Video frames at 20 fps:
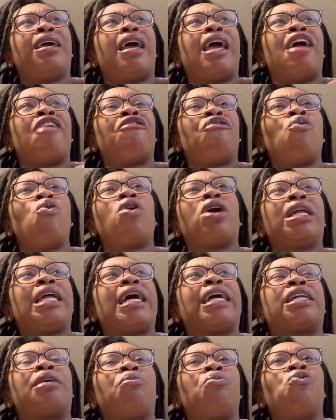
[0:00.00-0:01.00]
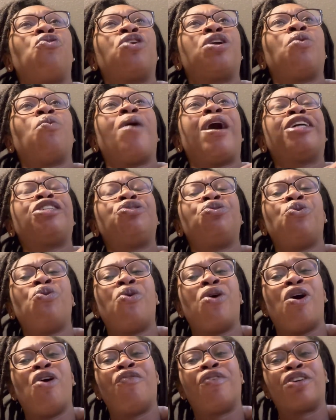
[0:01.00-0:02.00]
At 4 o'clock in the morning, why is you going
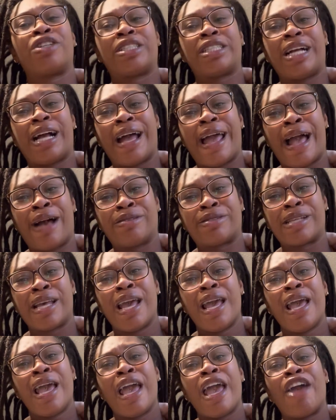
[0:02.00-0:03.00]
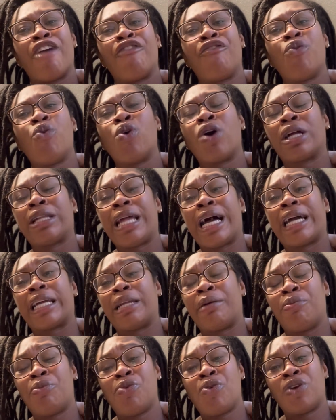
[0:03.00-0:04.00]
over Chrisean's house at 4 o'clock in the
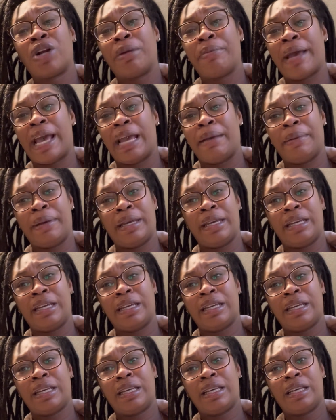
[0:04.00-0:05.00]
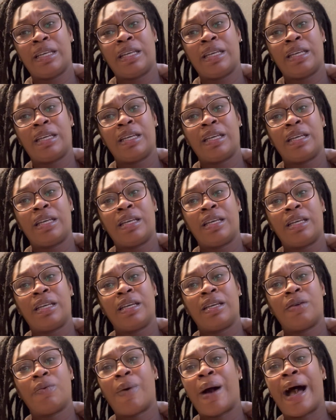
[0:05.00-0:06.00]
morning, baby?
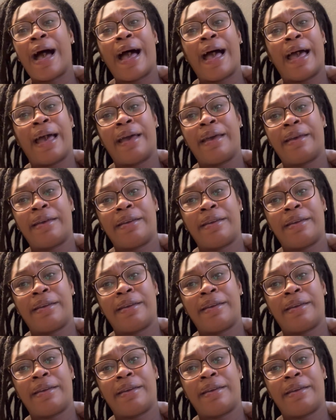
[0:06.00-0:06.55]
Why?